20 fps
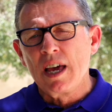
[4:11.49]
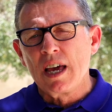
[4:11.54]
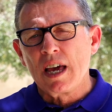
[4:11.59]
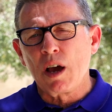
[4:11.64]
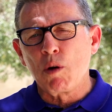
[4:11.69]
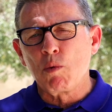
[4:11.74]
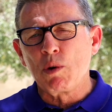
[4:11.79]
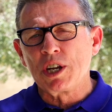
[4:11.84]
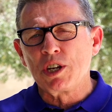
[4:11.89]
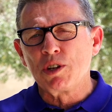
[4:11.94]

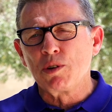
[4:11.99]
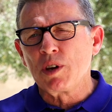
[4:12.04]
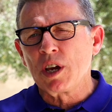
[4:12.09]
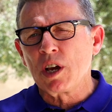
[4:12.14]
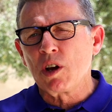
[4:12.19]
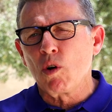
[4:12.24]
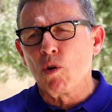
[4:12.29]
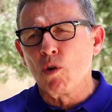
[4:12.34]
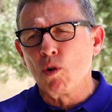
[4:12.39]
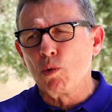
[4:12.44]
and we're
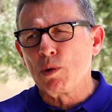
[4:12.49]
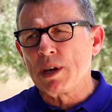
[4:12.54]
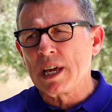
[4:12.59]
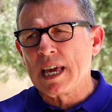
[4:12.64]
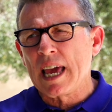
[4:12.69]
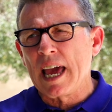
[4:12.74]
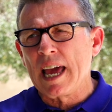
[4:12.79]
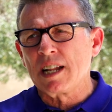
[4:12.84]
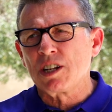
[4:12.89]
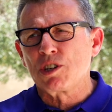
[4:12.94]
doing all we
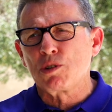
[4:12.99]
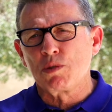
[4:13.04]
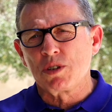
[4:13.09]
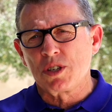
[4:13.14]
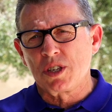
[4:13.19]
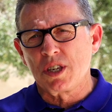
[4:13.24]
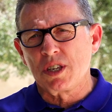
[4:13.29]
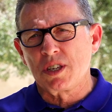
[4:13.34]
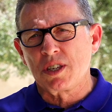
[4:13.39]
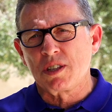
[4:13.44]
can to
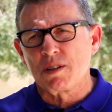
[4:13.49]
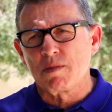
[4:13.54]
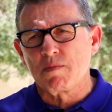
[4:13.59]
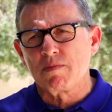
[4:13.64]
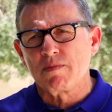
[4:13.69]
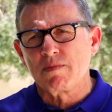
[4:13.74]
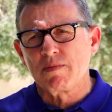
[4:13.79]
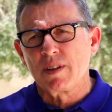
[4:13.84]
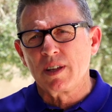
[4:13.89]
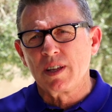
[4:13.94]
assist them.
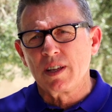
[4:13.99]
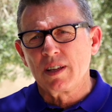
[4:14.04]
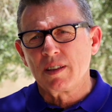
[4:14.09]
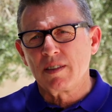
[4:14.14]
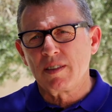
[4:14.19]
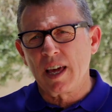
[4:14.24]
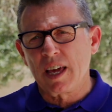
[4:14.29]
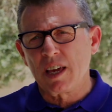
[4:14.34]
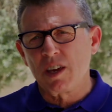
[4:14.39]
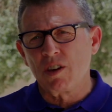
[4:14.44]

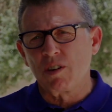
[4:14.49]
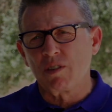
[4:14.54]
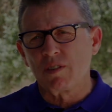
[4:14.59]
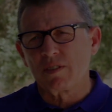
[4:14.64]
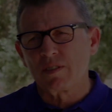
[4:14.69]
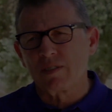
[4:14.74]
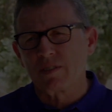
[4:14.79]
Thank you.